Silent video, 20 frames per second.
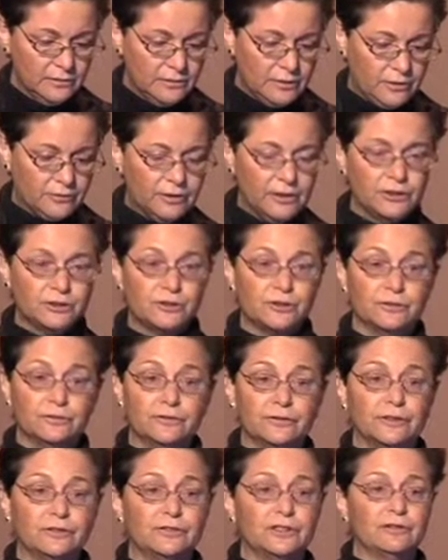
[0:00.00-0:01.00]

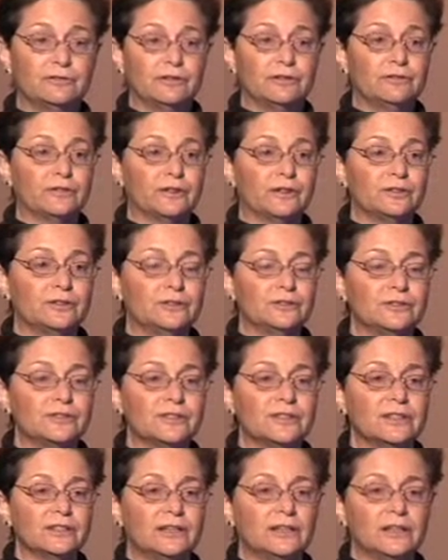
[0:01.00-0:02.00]
350
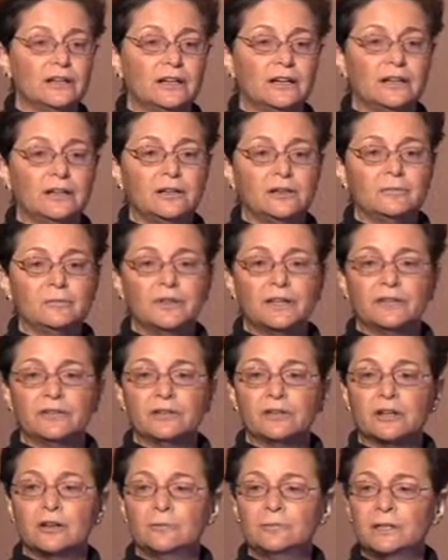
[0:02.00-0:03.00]
referrals that
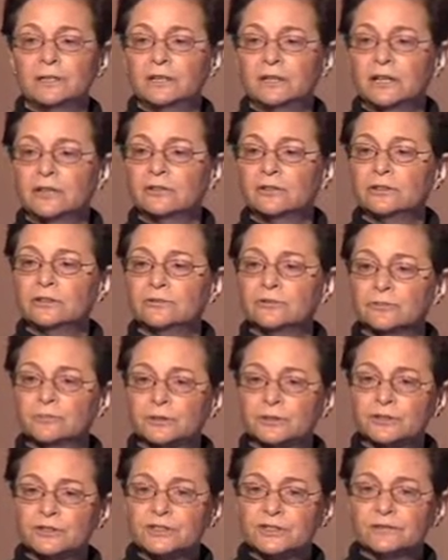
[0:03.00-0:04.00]
have come in, not only from
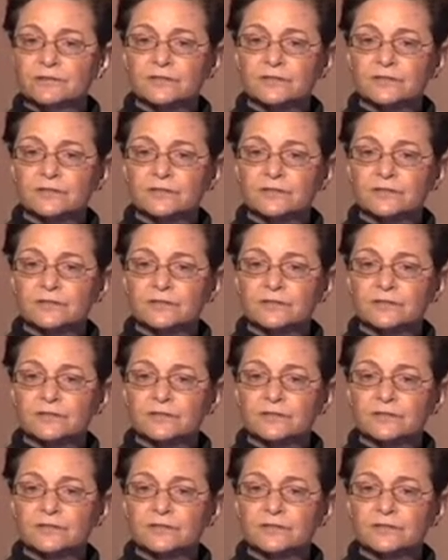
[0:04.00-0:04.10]
nursing